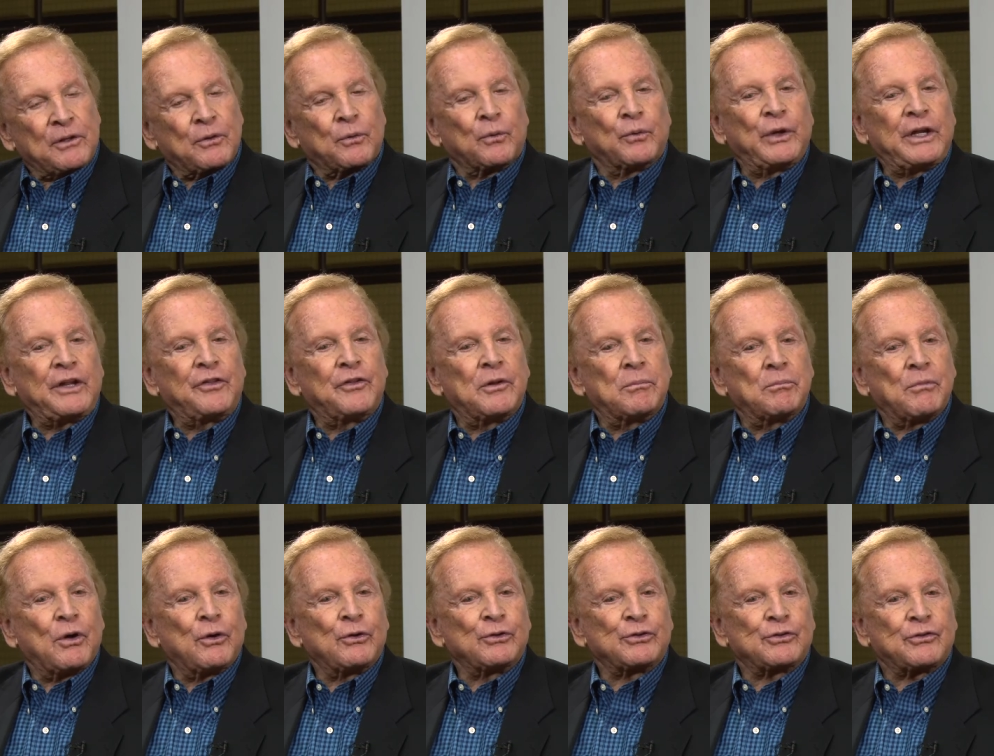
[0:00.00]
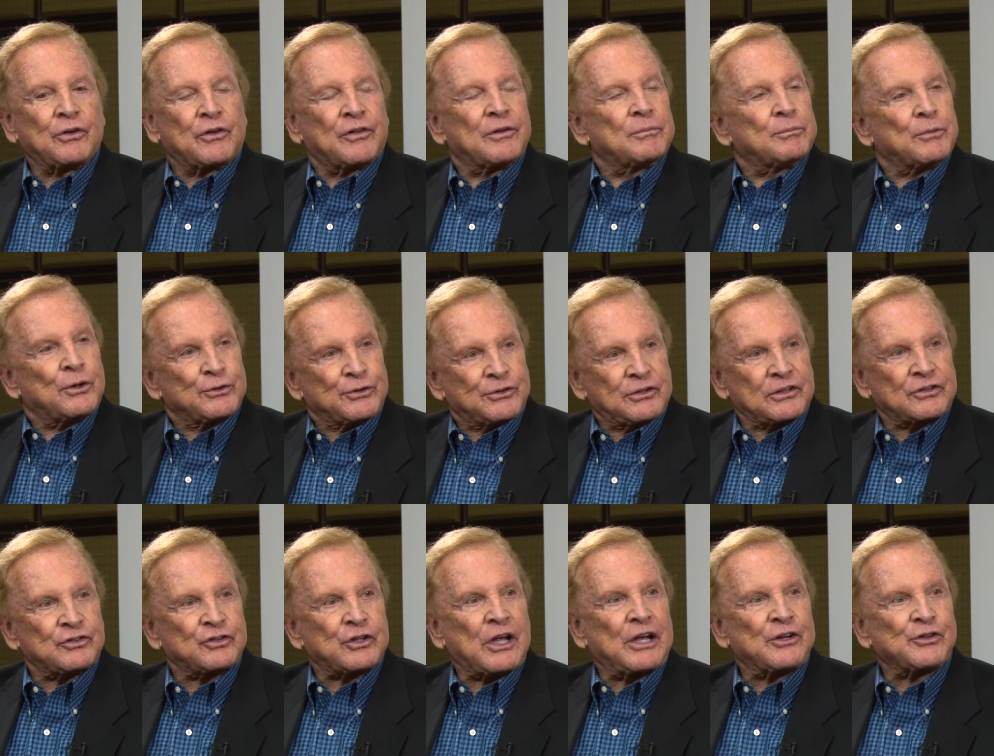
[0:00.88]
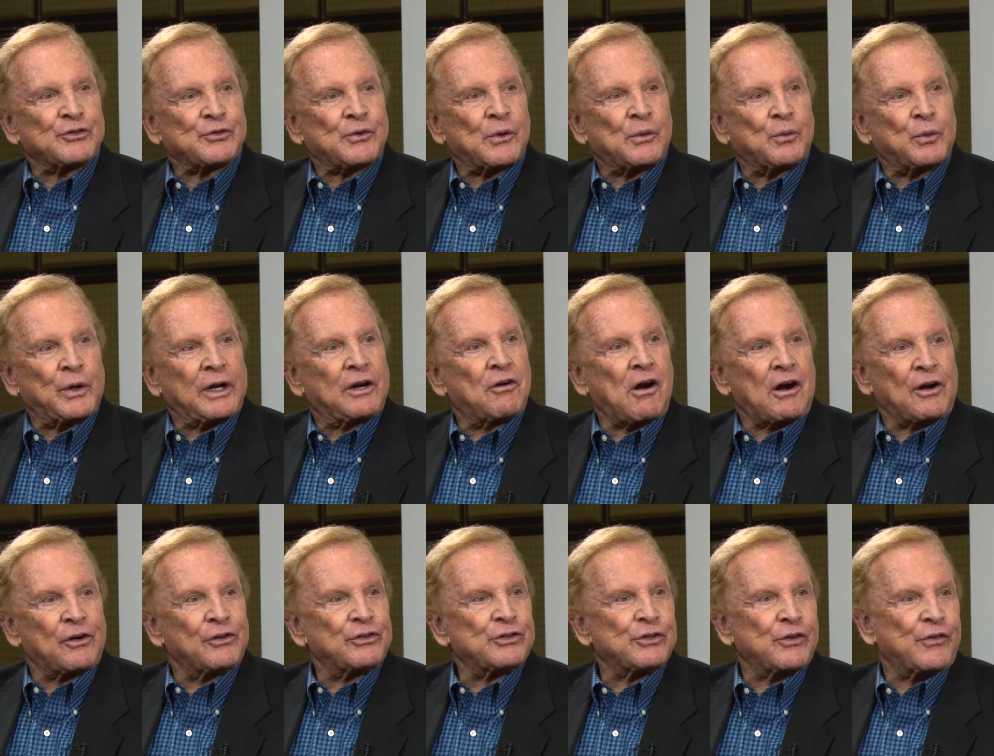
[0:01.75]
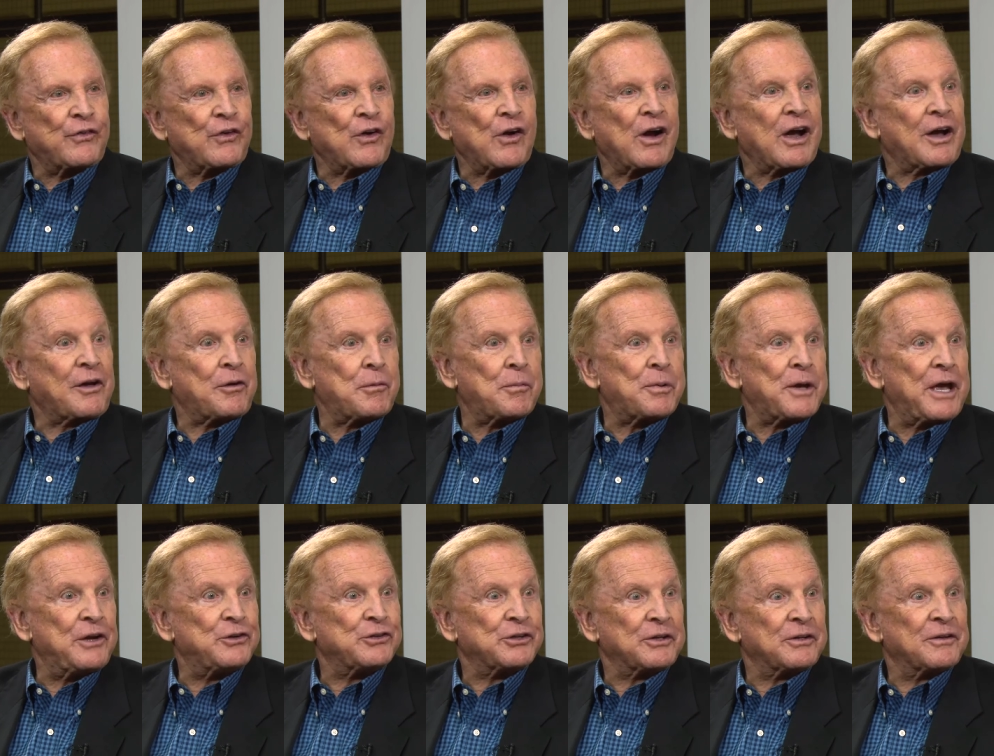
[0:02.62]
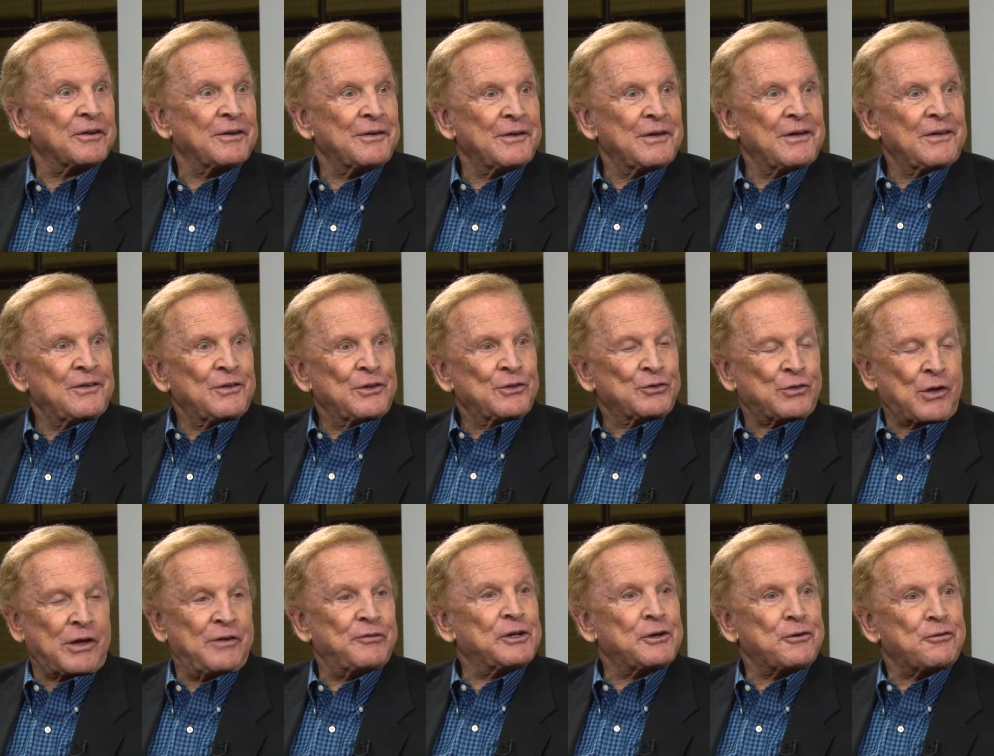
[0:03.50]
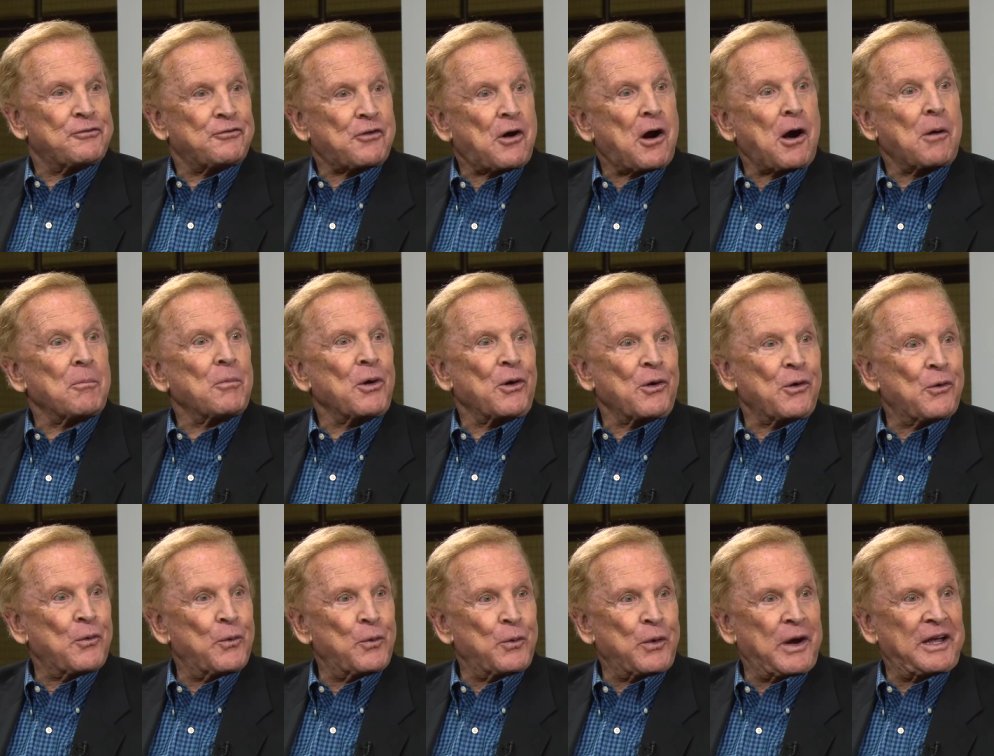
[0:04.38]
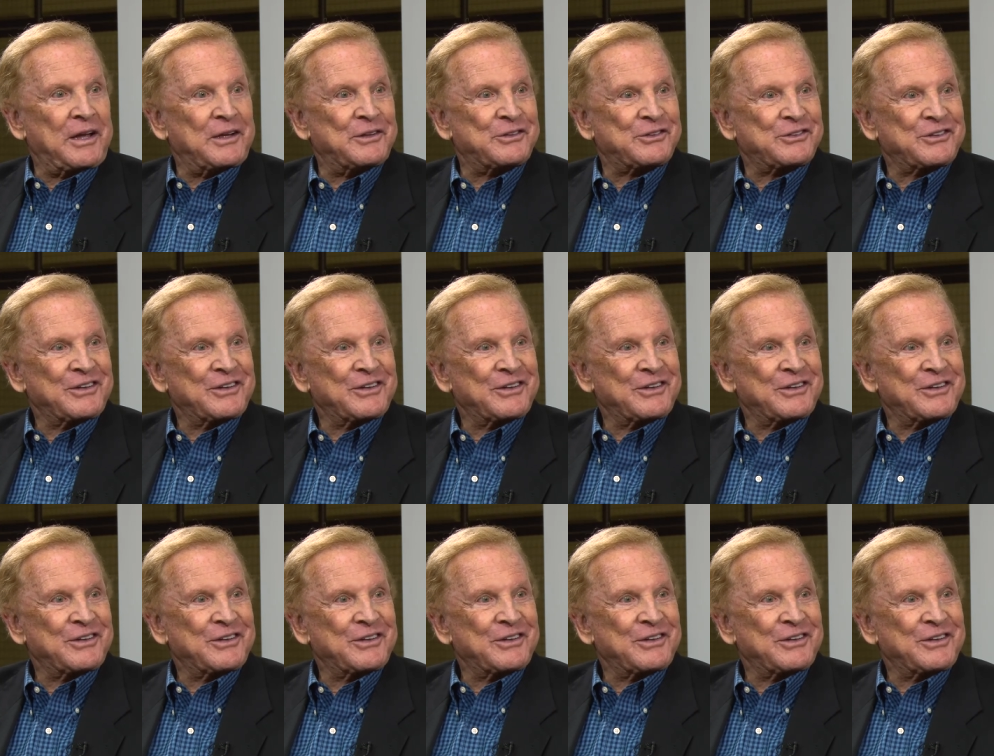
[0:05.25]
that read the most are the most successful regardless of their occupation. So even a farmer who reads,